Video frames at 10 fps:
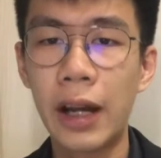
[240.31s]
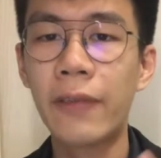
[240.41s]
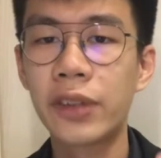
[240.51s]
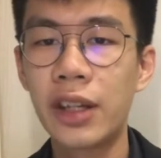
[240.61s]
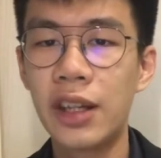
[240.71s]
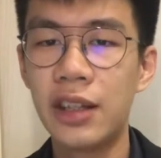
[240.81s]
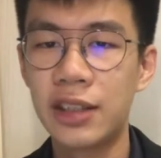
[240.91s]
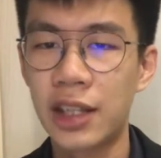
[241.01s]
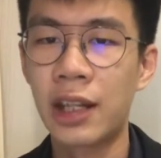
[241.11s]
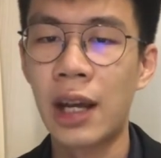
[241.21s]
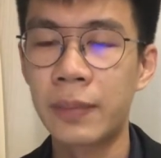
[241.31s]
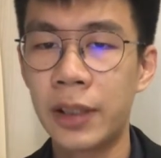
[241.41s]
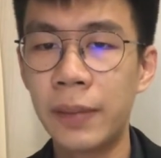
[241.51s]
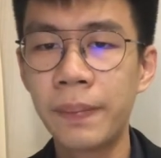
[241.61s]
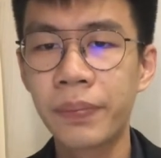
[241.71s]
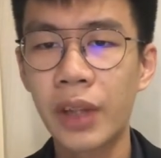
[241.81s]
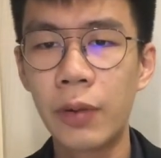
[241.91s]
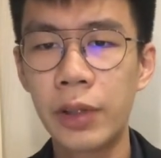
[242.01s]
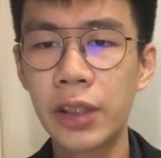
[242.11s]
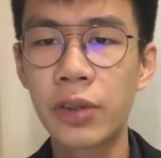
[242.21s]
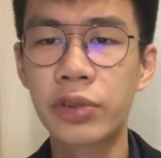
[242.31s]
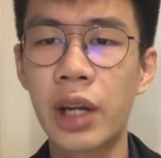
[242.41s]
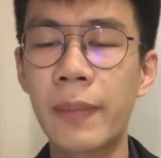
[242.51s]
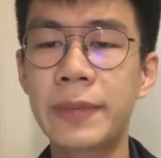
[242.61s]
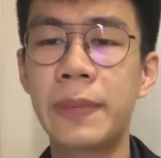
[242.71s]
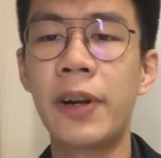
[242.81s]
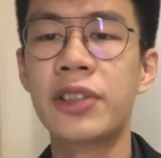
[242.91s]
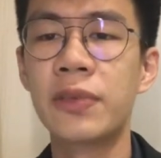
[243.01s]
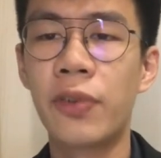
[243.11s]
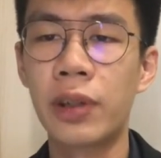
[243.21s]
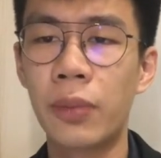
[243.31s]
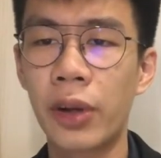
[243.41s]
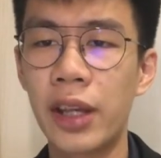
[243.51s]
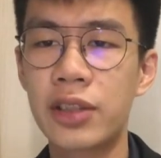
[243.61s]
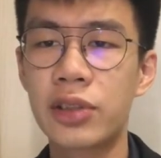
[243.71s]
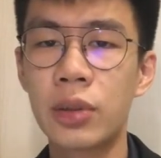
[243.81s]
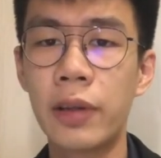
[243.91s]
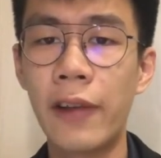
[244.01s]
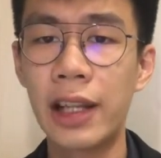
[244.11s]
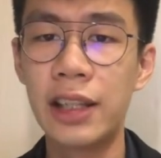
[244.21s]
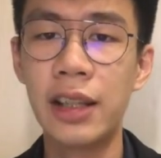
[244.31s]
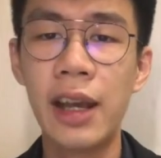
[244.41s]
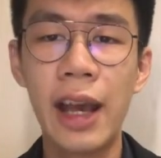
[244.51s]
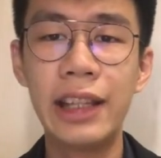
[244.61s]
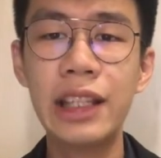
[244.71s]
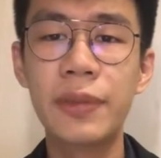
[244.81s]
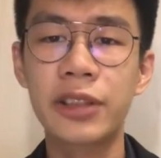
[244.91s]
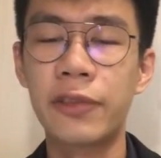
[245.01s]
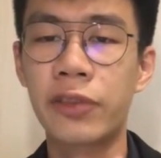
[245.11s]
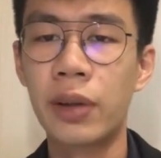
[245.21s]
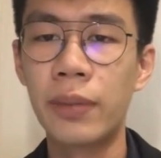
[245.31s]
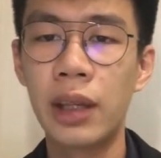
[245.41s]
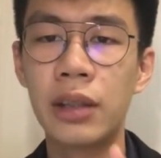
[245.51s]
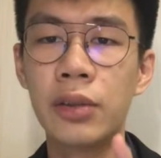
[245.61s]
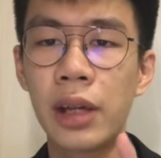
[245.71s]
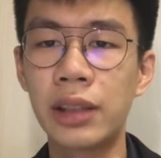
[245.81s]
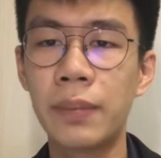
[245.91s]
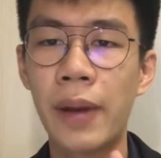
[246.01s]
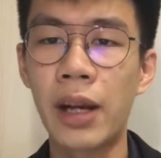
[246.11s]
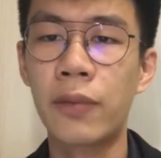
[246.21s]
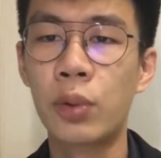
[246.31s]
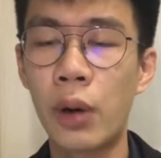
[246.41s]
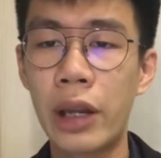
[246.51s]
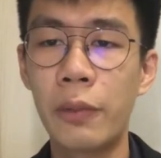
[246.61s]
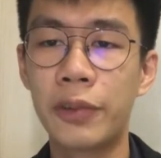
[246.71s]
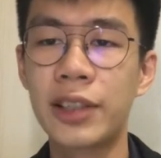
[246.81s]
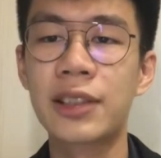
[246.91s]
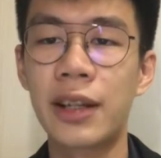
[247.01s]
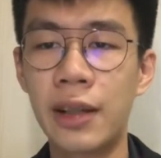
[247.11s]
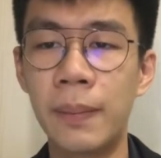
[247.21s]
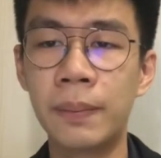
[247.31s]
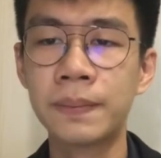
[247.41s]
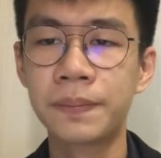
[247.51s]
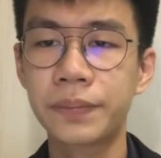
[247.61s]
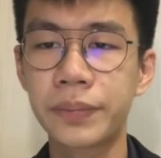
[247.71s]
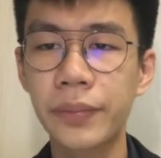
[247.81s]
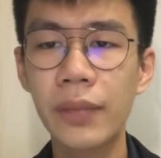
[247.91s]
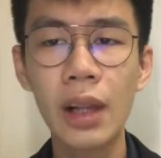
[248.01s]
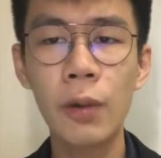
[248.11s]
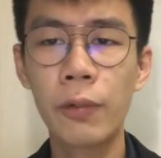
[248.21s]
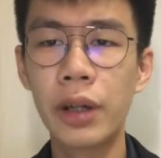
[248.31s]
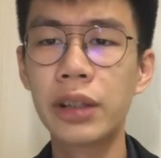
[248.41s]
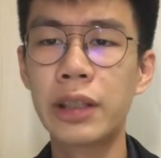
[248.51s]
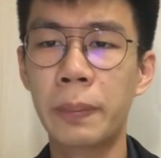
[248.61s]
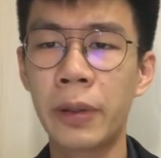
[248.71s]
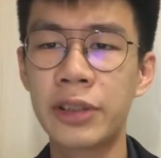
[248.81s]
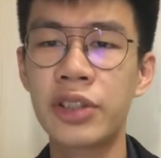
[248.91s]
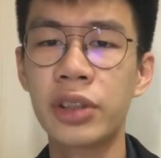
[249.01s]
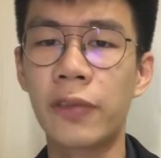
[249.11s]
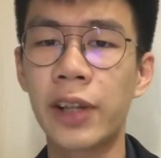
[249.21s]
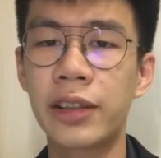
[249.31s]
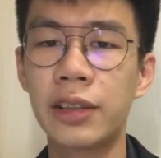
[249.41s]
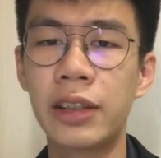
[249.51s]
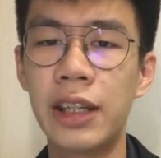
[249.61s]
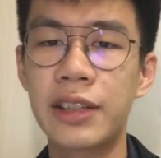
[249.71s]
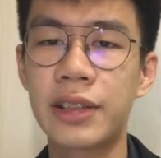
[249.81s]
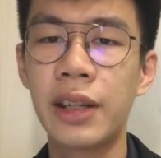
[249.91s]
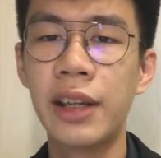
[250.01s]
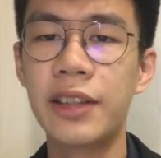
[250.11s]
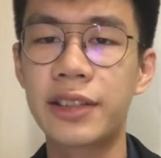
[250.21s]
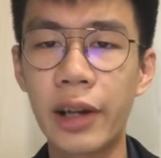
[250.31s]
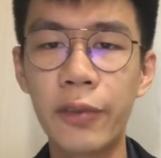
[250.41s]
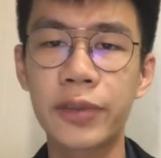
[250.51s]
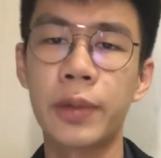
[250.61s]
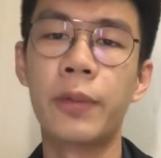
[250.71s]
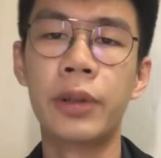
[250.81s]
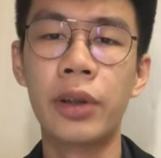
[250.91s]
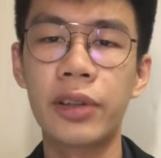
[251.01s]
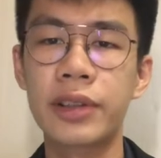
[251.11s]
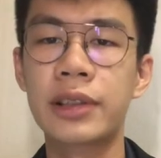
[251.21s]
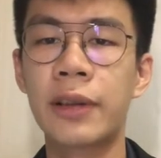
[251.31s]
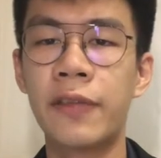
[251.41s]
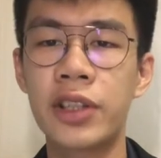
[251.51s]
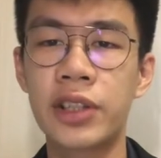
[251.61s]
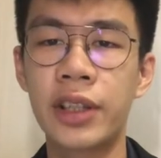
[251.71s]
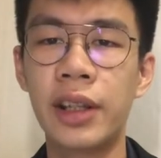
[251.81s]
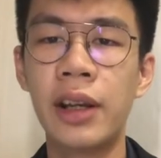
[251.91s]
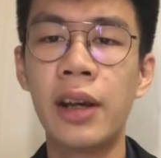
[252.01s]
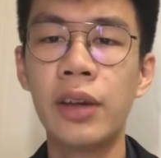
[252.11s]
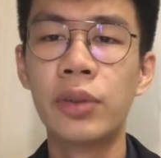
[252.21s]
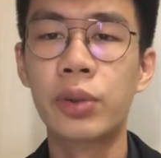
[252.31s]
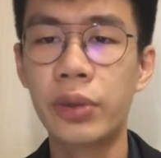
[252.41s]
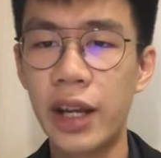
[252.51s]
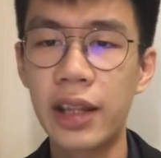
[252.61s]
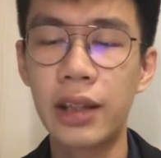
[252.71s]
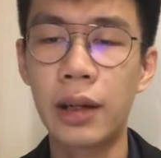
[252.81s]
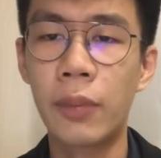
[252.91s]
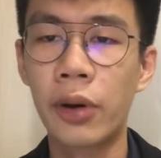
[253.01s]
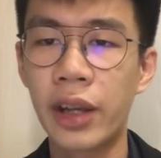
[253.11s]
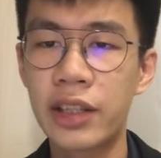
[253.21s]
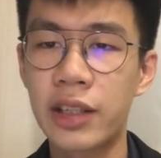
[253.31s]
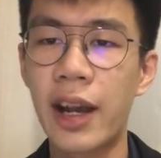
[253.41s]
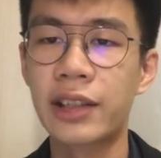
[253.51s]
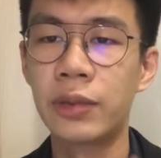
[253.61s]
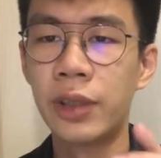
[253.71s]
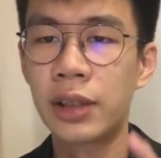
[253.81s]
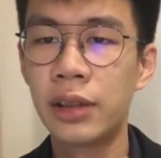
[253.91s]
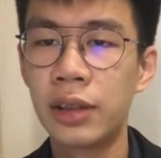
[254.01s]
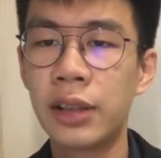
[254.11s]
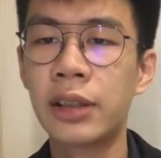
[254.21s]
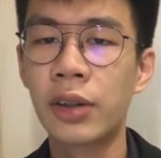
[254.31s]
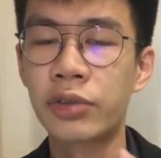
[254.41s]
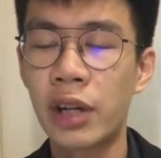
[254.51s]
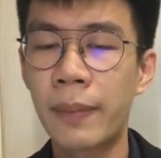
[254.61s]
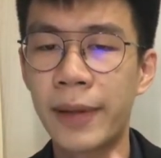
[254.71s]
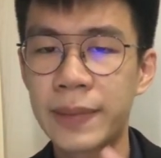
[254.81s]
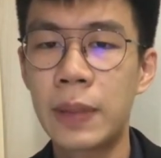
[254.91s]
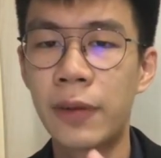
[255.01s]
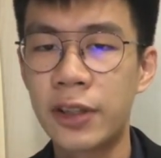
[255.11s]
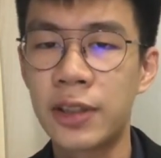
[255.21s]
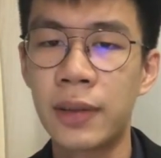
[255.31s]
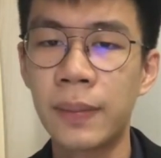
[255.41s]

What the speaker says: after its enactment, a written contract must be present for the mortgage to be valid, and this was affirmed in United Bank of Kuwait v. Sahib, where the deposition of title deeds itself were not sufficient to create a mortgage, as a written contract must be present.